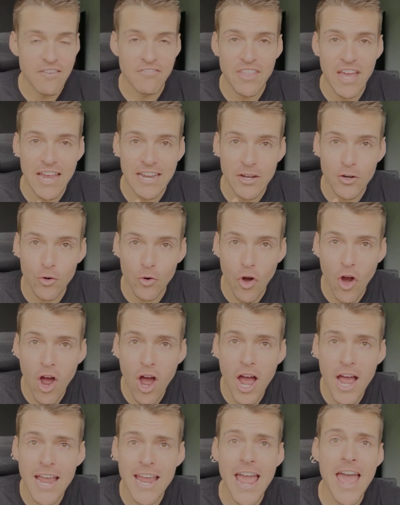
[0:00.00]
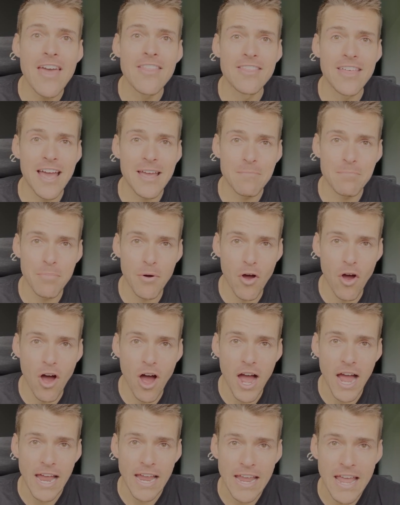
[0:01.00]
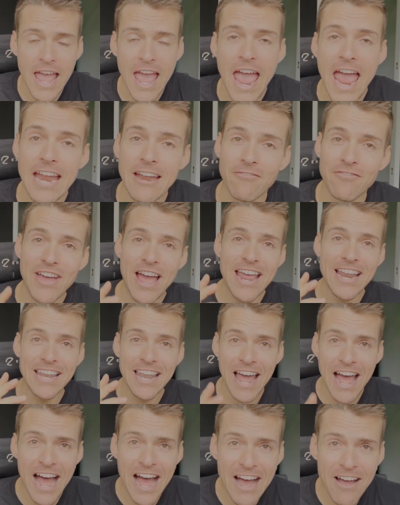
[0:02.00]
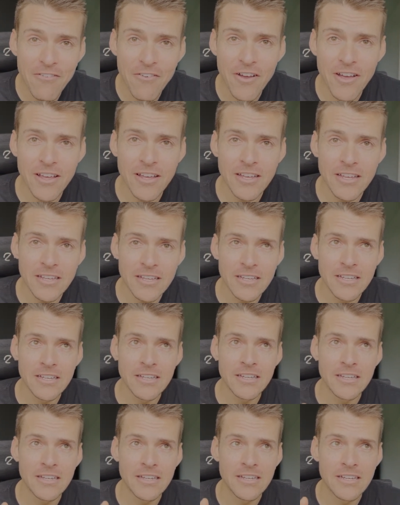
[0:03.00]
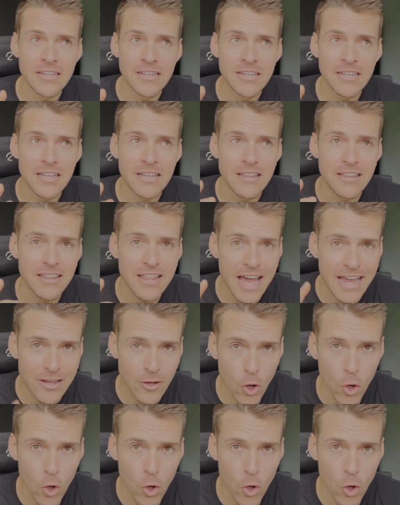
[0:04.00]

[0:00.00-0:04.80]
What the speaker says: If they cry, they buy. And if they laugh, they